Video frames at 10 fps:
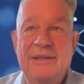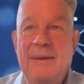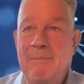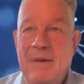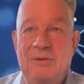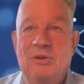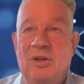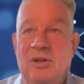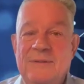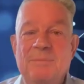That
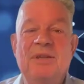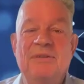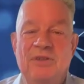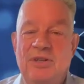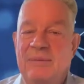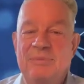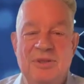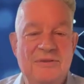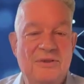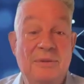metric on speed of
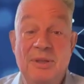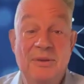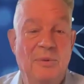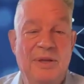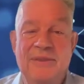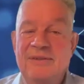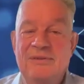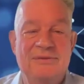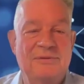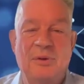adoption is going to be the one that
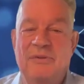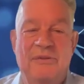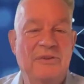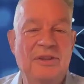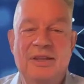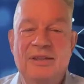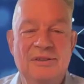drove everything.